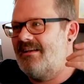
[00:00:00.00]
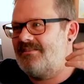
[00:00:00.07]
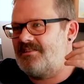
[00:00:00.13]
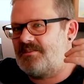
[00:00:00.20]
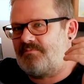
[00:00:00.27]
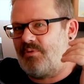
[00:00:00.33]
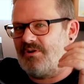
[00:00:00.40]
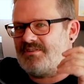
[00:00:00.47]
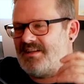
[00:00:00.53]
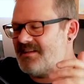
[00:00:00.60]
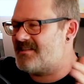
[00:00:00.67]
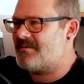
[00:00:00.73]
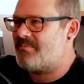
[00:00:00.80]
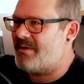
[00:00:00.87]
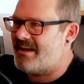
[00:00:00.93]
just
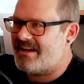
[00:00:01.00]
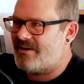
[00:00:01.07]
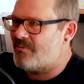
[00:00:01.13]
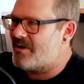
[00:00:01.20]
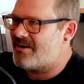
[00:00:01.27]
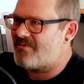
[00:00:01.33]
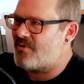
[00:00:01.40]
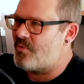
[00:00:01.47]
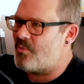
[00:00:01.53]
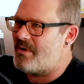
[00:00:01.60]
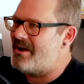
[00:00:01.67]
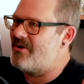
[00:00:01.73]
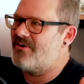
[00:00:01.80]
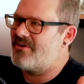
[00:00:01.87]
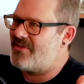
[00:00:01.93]
participating in whatever
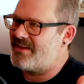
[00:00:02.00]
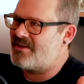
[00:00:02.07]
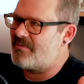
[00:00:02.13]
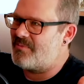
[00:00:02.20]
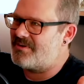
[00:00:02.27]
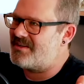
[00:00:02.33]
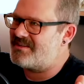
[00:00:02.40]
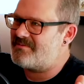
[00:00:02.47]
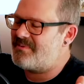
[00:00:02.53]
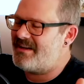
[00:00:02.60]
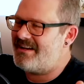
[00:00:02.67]
weird well, thing they're participating. I'm sure